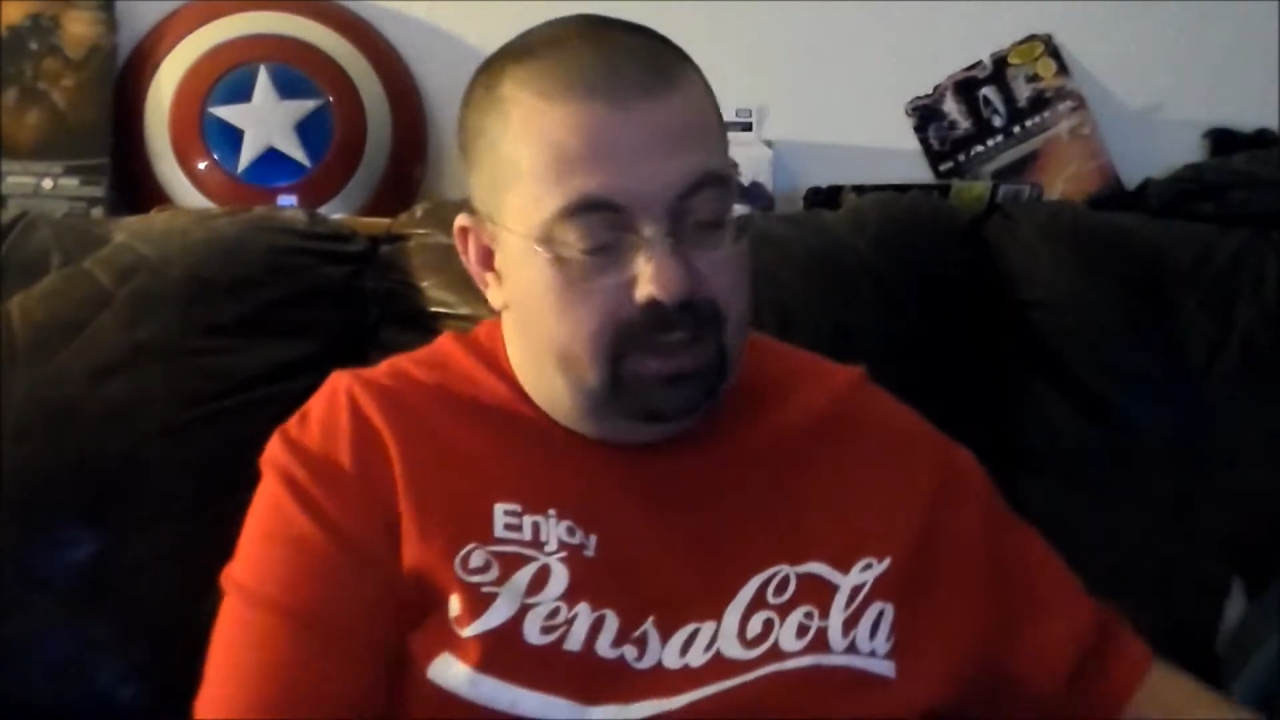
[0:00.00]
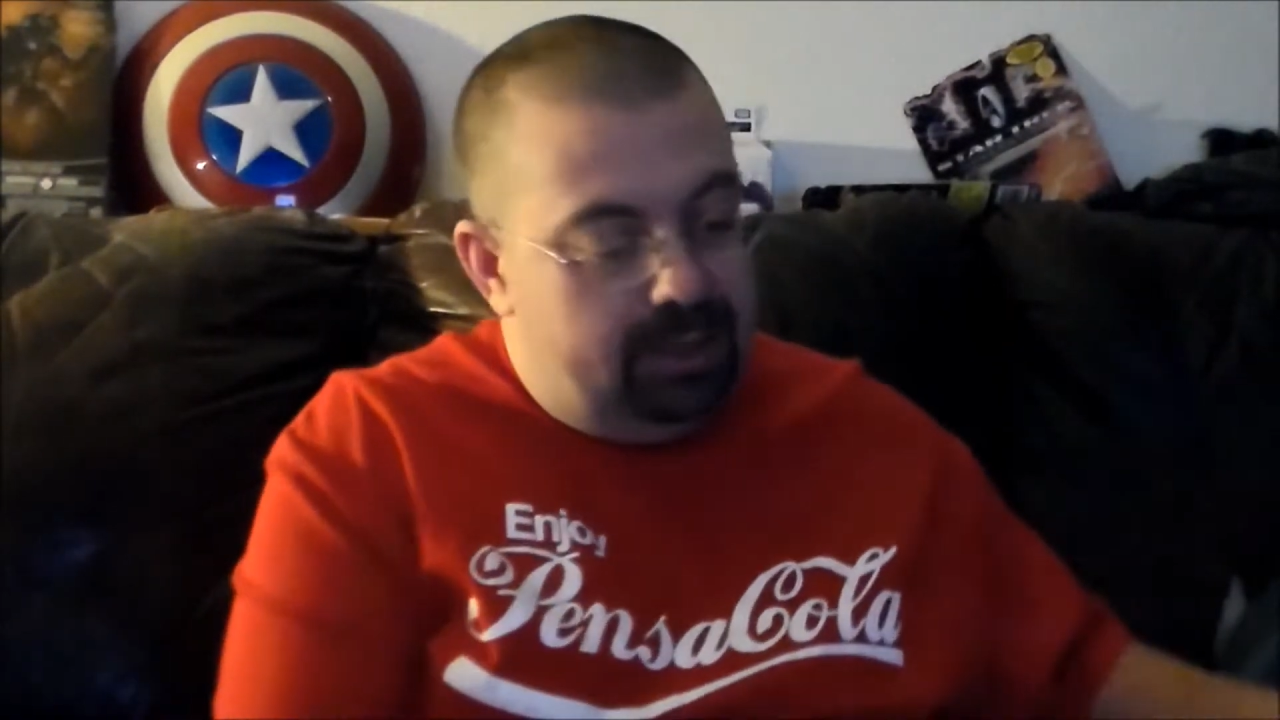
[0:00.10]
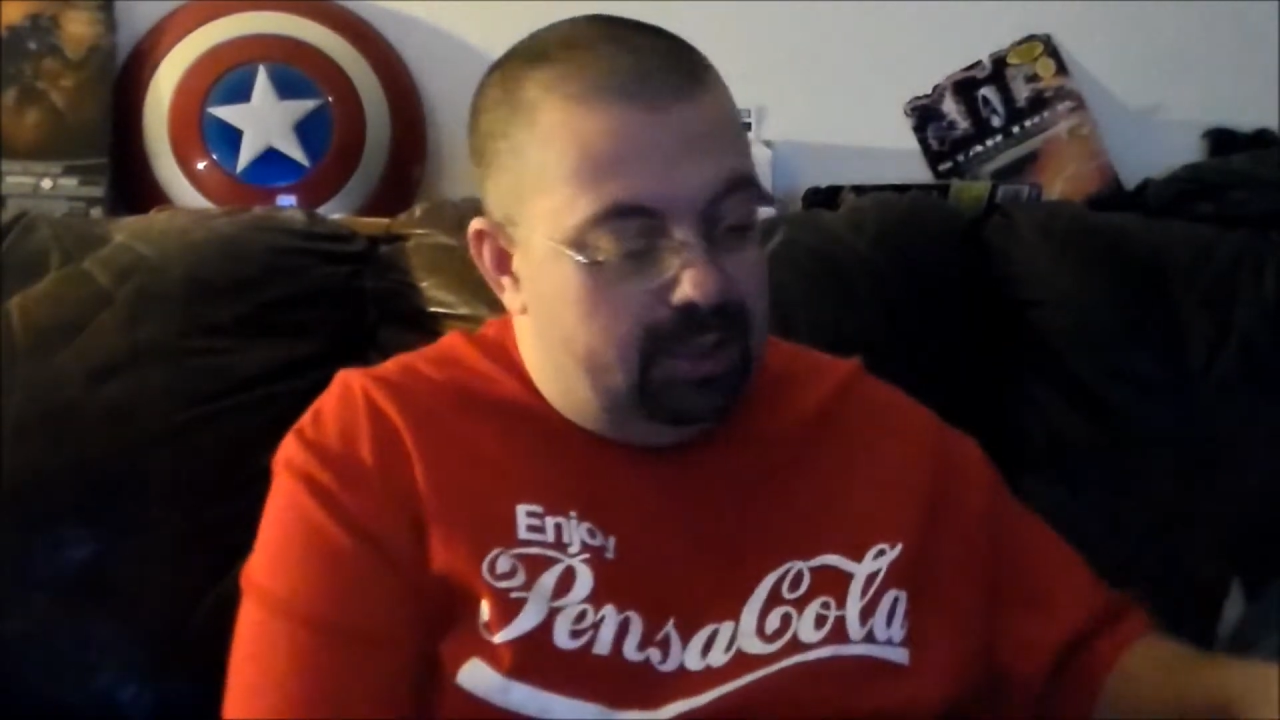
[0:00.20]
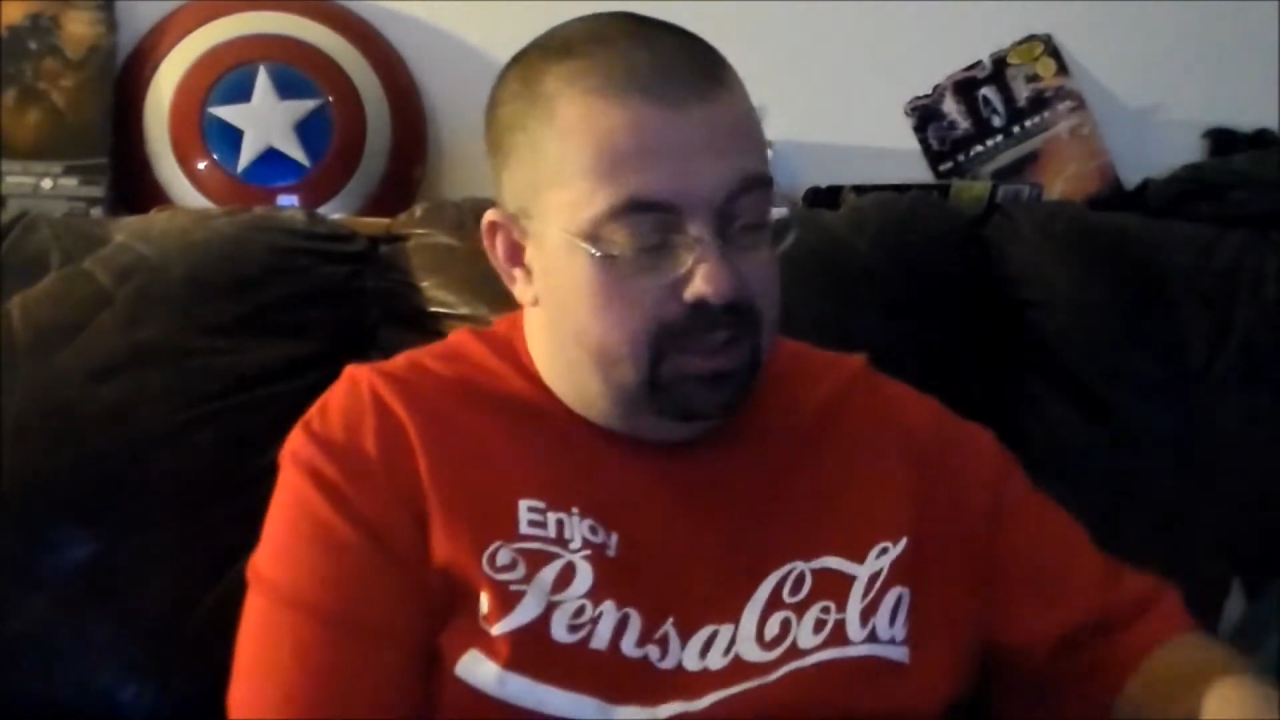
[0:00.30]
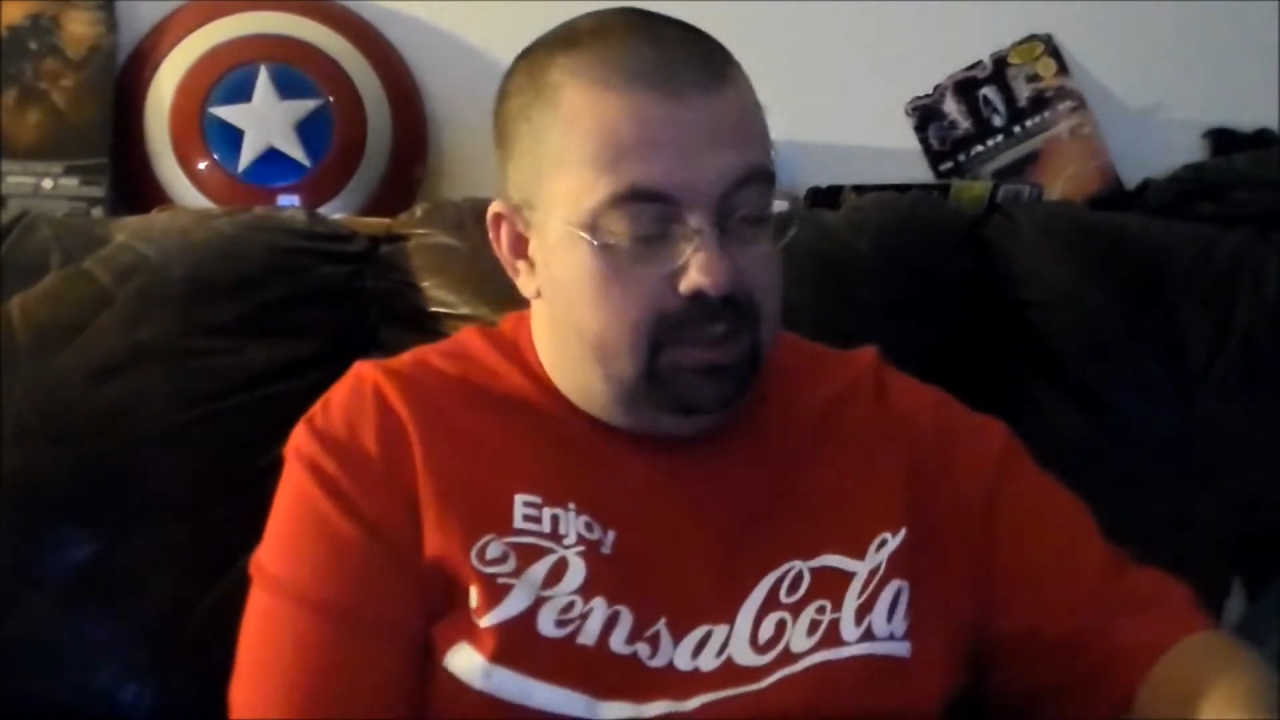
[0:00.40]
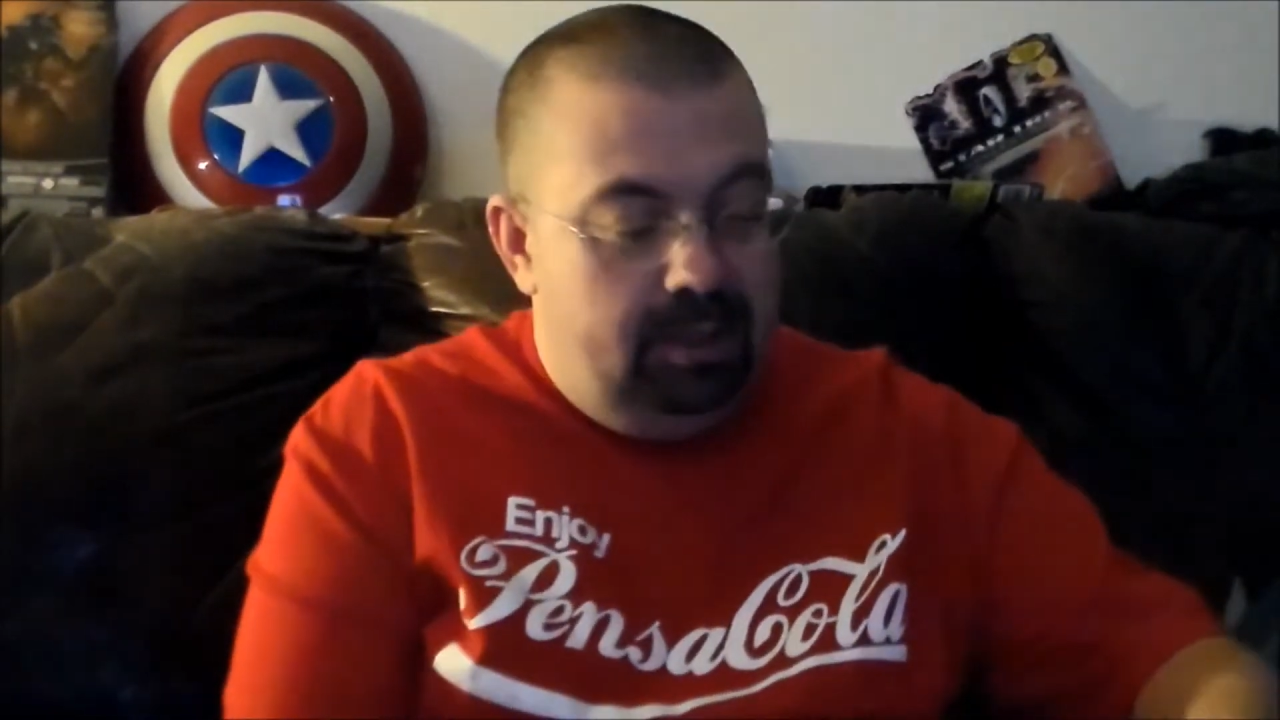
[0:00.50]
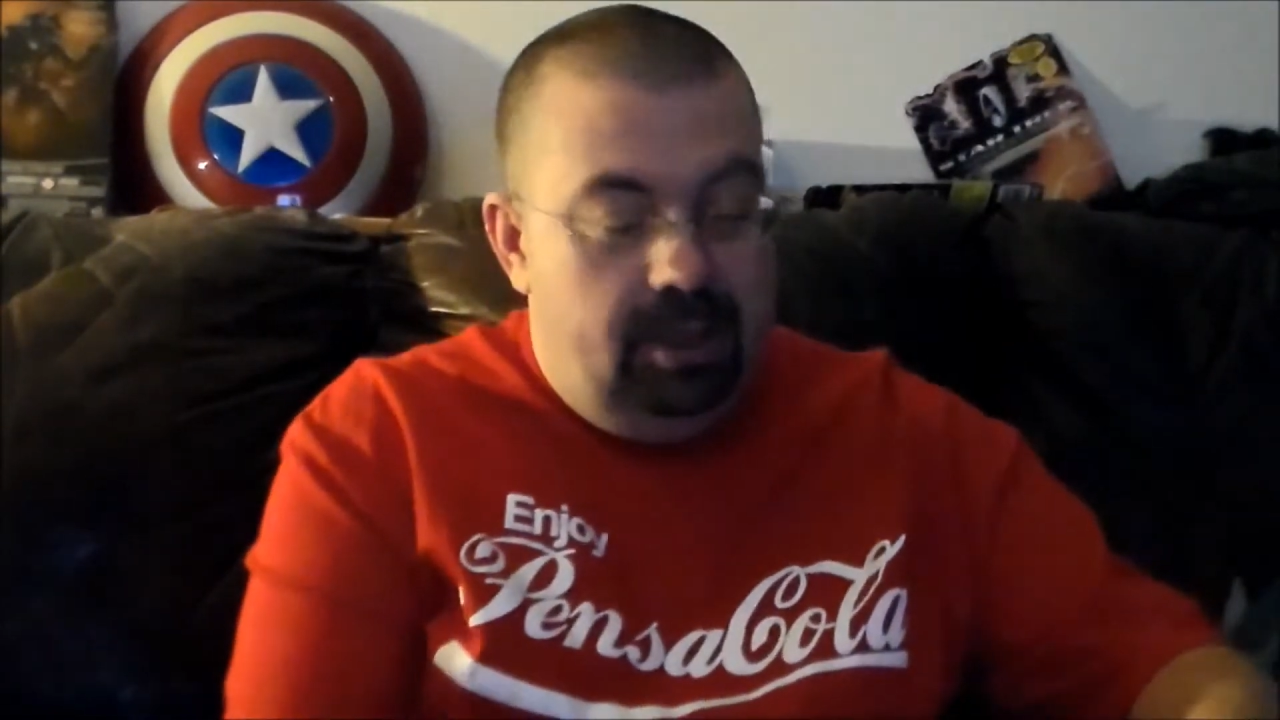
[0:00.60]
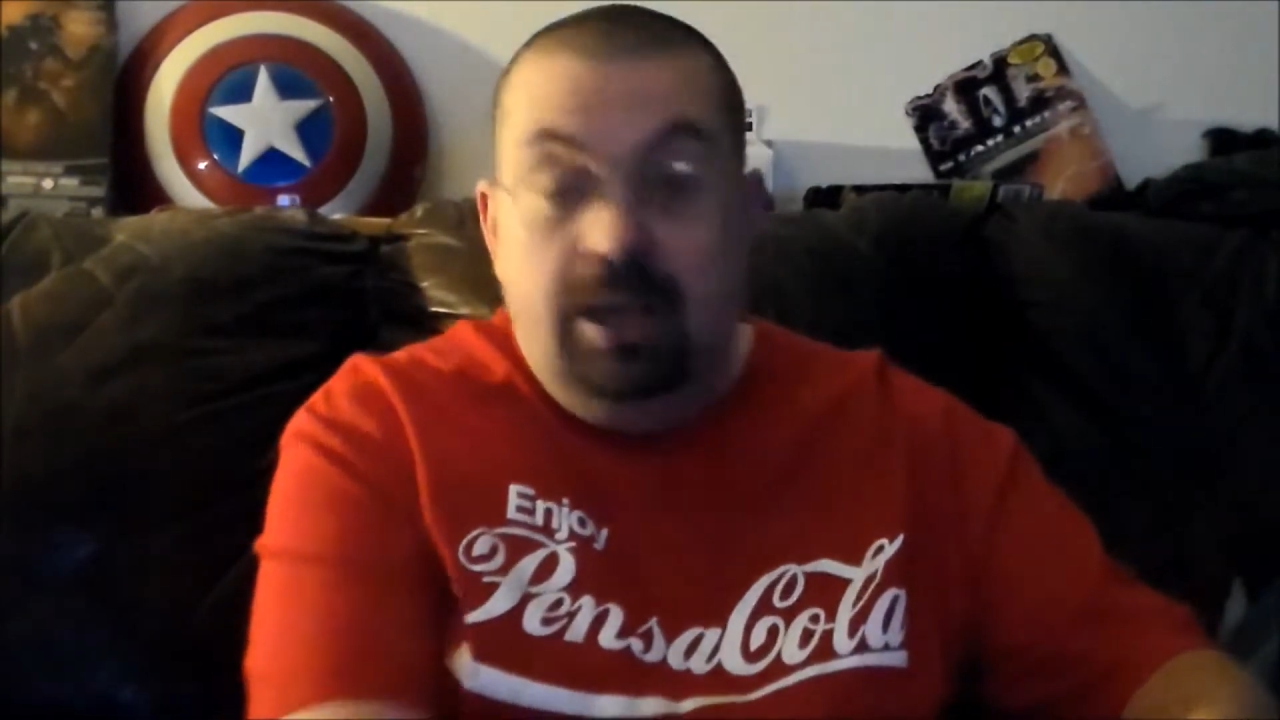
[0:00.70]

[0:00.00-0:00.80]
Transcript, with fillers: this is.